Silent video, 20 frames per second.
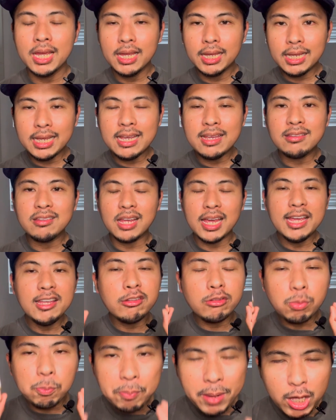is a
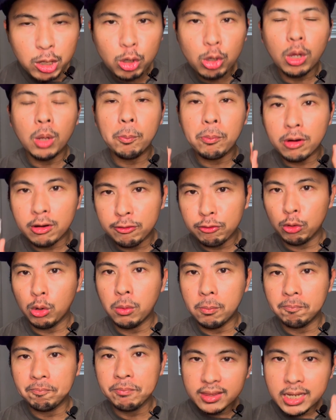special
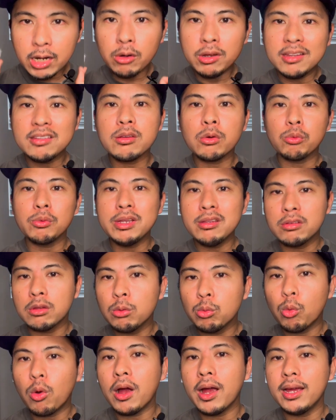perfume. There is a
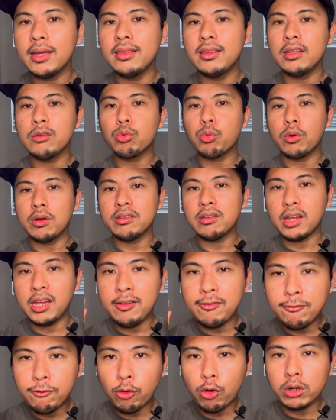reason why this was a
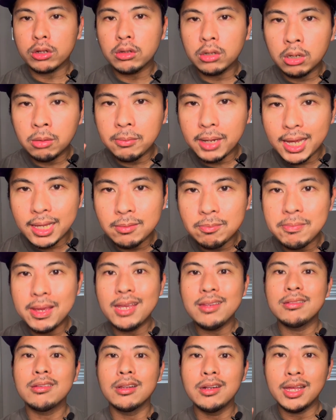Fortnum and
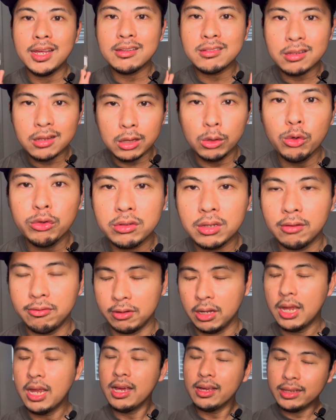Mason exclusive.
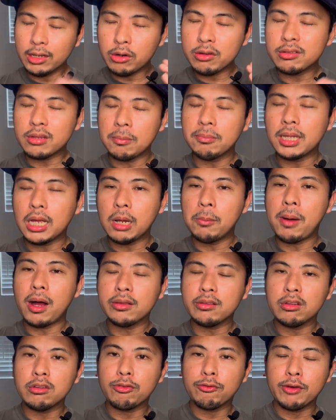There is something about
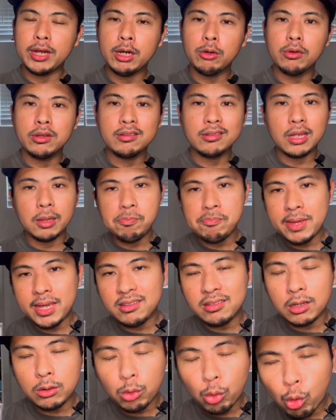this fragrance that
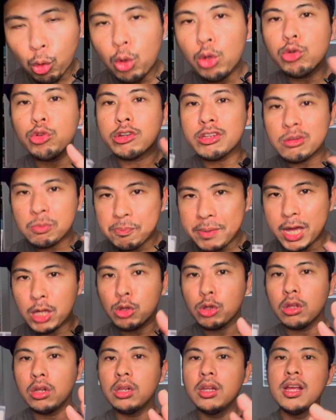makes it ultra
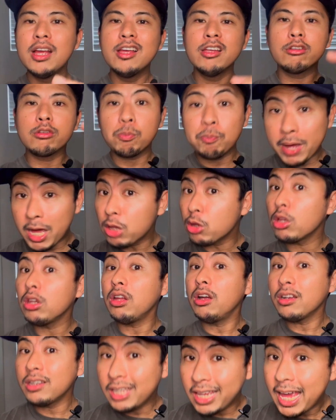special, special
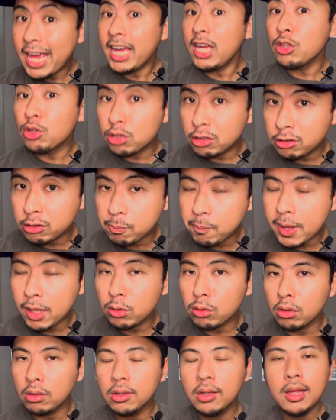occasion
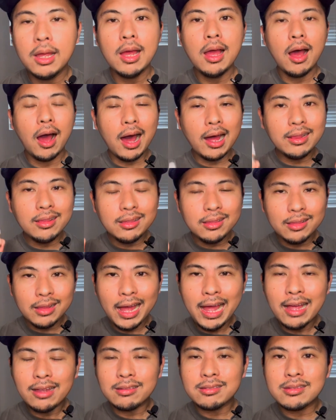special,
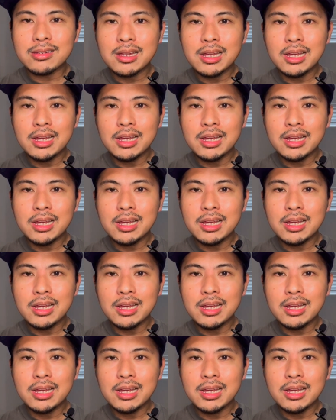unless